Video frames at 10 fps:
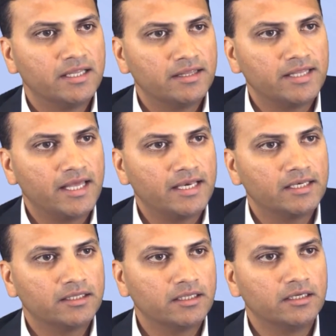
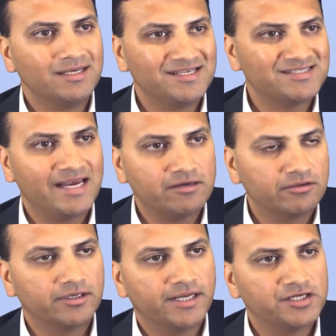than the NIST
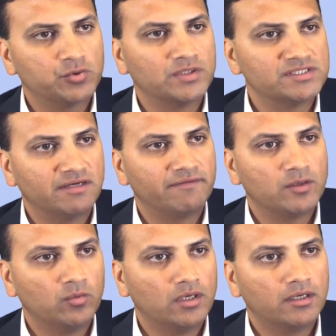
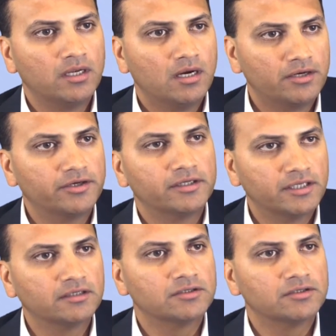800-171 110